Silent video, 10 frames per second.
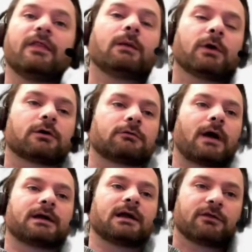we're going to write
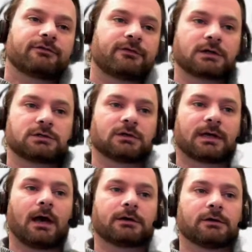another function that
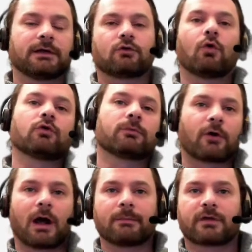calculates all the
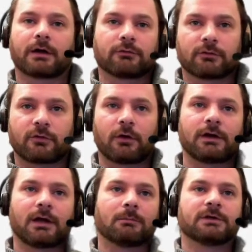primes under a certain
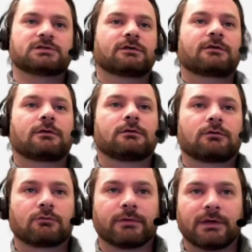number, just to
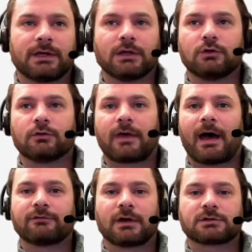really get used to how
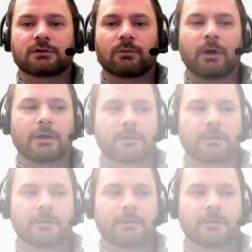functions work.